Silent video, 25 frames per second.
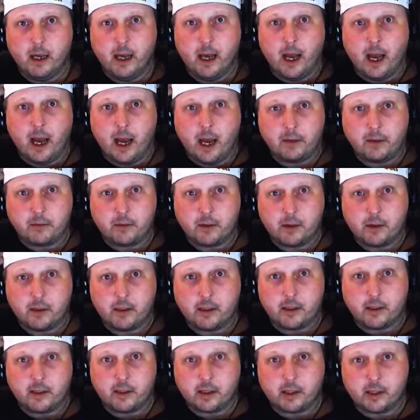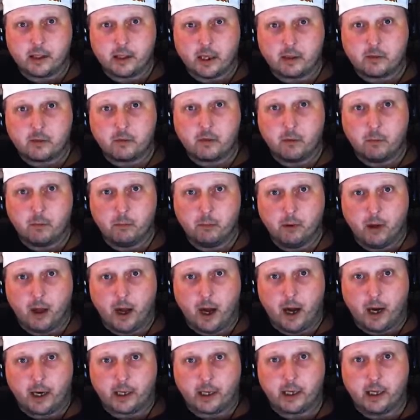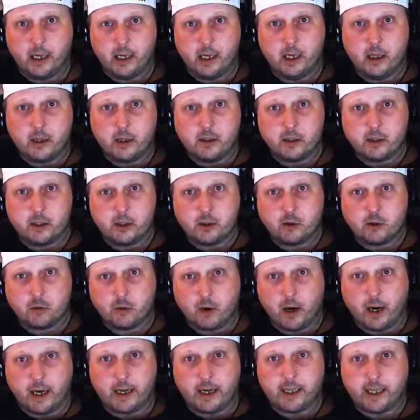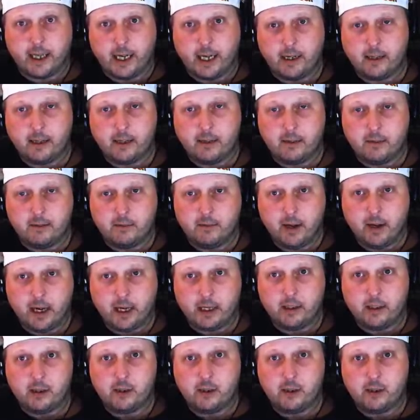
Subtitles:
after a successful block to try and gain an advantage